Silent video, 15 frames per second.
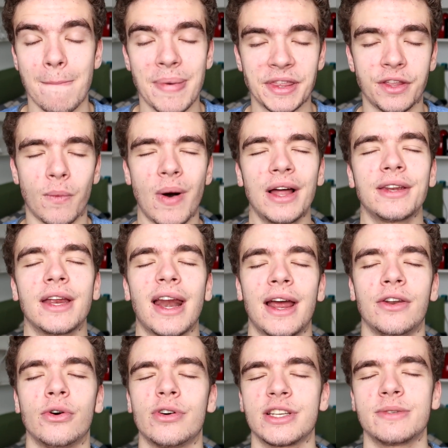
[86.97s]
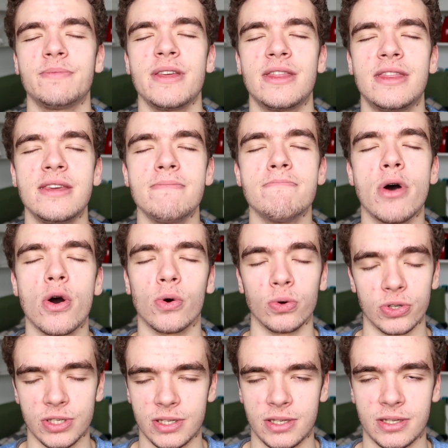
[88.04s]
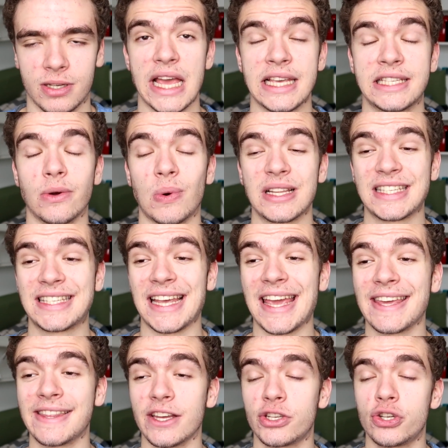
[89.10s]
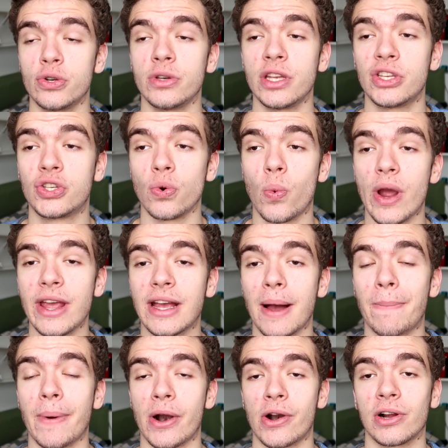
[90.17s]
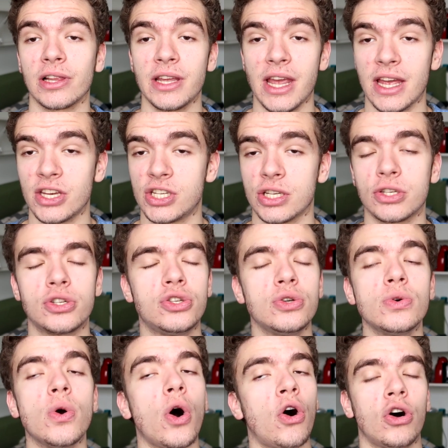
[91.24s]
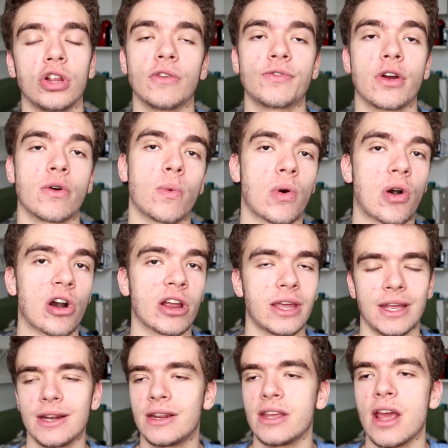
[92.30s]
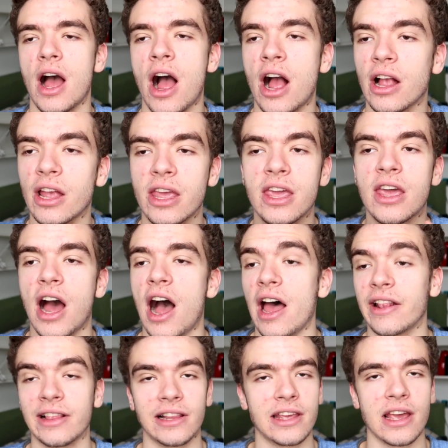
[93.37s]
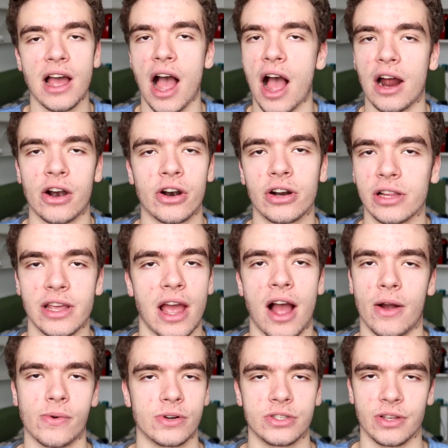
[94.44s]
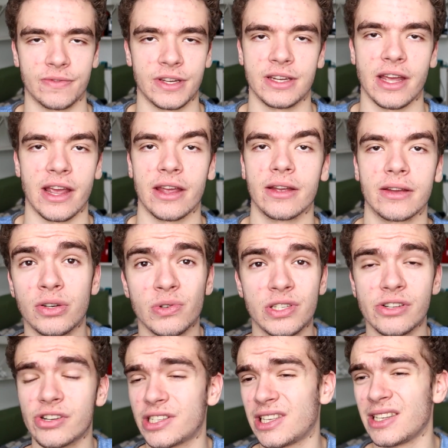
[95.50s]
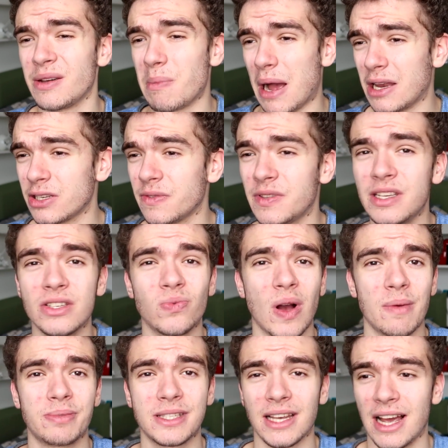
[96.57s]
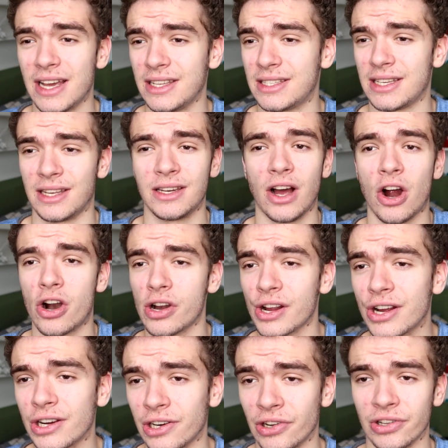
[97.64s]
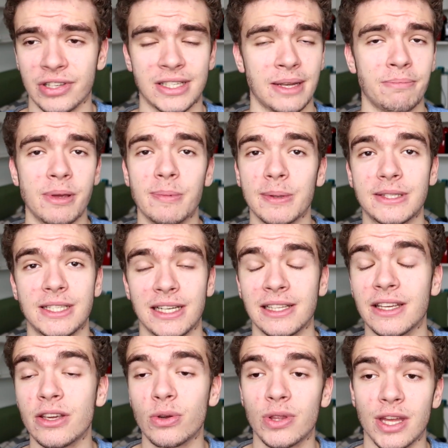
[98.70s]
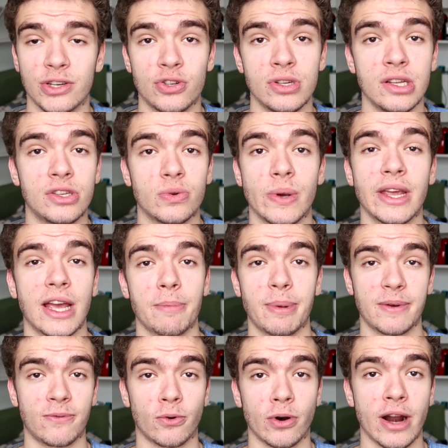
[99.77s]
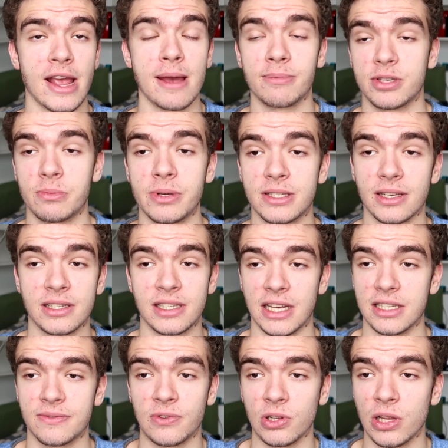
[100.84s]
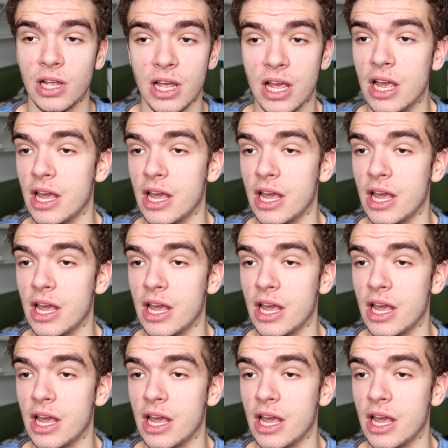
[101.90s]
But the one that annoys me the most is the one saying that you need to wake up early and just do all of your work in the ungodly early hours of the day. No, seriously, the amount of these websites and articles and people telling you that you need to wake up at 4 a.m. to be successful